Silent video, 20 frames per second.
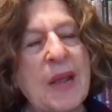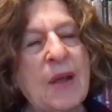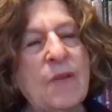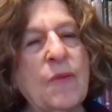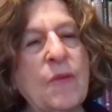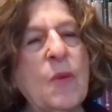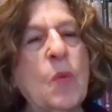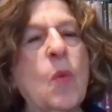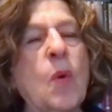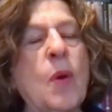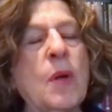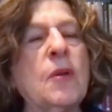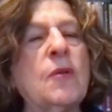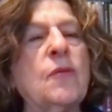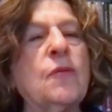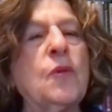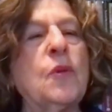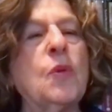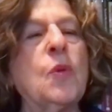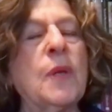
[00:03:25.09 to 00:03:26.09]
every one
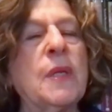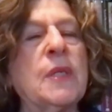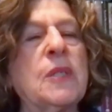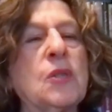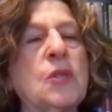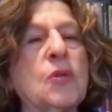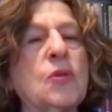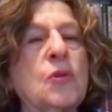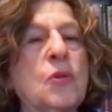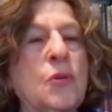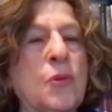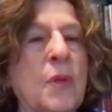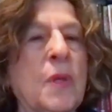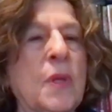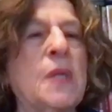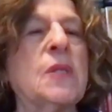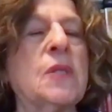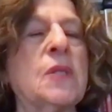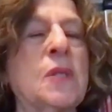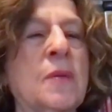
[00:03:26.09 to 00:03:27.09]
of you is to do
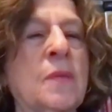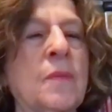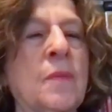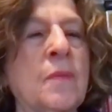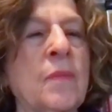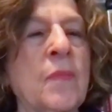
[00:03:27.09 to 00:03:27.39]
this.